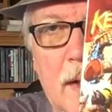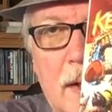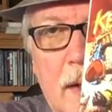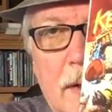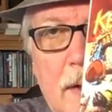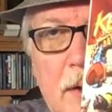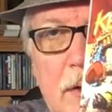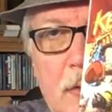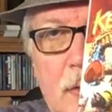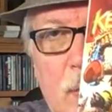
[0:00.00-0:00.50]

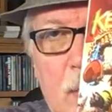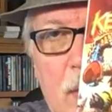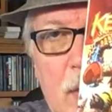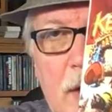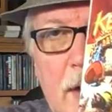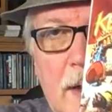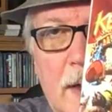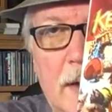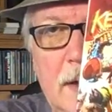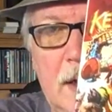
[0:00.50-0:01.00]
And there's
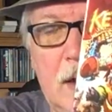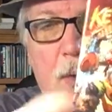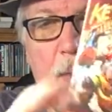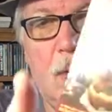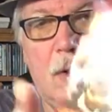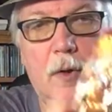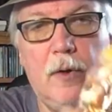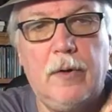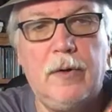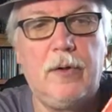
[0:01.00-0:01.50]
wording in the
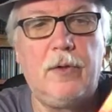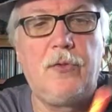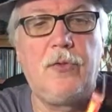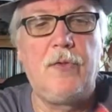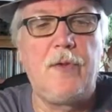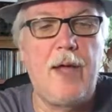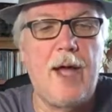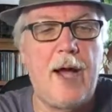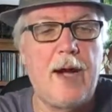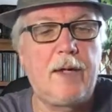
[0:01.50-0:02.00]
corner of this
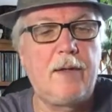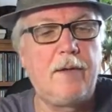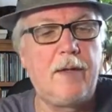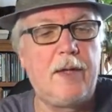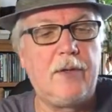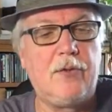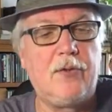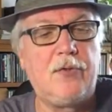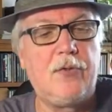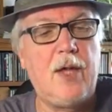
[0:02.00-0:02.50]
deck
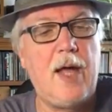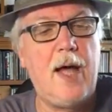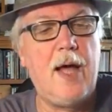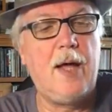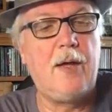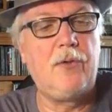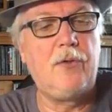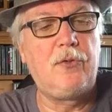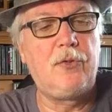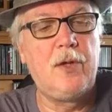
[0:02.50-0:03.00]
that
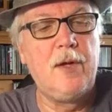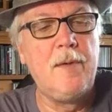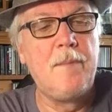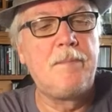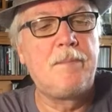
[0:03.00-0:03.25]
says,